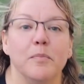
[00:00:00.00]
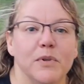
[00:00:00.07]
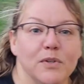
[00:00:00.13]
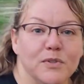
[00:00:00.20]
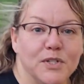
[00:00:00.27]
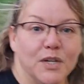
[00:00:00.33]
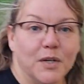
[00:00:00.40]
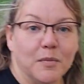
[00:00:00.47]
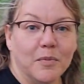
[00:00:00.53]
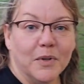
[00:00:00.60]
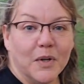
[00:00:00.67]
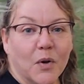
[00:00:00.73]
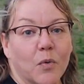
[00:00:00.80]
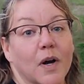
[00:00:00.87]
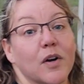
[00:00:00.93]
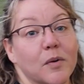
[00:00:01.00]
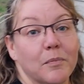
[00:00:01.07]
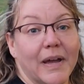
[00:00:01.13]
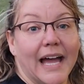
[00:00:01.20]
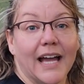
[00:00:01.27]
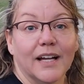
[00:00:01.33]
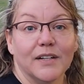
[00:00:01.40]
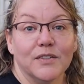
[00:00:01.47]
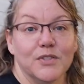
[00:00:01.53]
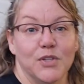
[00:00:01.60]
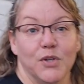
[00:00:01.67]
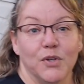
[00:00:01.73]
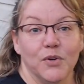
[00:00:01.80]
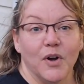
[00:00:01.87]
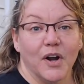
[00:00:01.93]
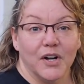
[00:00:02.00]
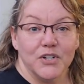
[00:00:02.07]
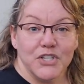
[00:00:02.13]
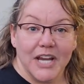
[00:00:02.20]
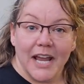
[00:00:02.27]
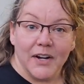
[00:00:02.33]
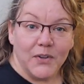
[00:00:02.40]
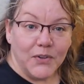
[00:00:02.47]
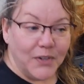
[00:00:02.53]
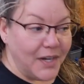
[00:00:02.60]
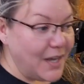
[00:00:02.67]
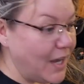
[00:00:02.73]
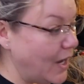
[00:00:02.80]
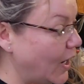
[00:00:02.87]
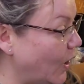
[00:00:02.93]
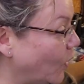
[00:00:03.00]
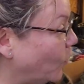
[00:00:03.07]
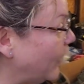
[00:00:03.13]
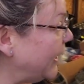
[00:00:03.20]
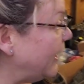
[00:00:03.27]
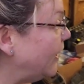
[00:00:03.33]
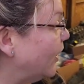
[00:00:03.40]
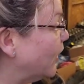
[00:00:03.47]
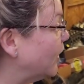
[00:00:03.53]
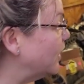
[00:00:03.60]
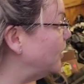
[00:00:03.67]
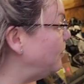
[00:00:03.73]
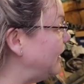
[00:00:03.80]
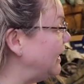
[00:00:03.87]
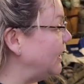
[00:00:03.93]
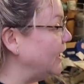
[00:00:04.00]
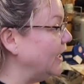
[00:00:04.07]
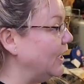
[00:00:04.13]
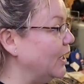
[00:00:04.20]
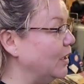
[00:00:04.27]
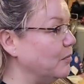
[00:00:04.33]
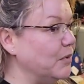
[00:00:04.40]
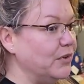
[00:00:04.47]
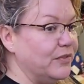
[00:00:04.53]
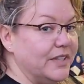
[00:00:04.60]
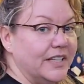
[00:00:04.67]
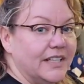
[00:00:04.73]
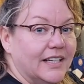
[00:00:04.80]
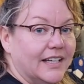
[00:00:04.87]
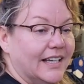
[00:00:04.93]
YouTube? Welcome back to our channel. We are going to be moving